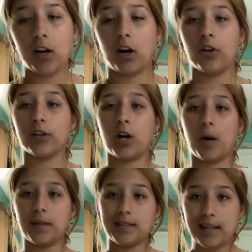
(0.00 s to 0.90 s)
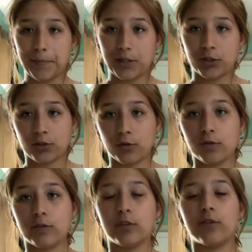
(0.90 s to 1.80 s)
are the common snapping turtle,
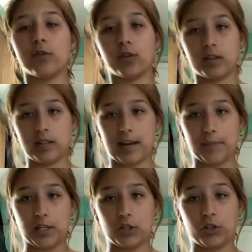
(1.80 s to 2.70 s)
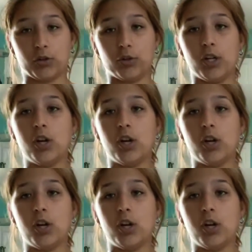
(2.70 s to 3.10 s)
the Florida snapping turtle,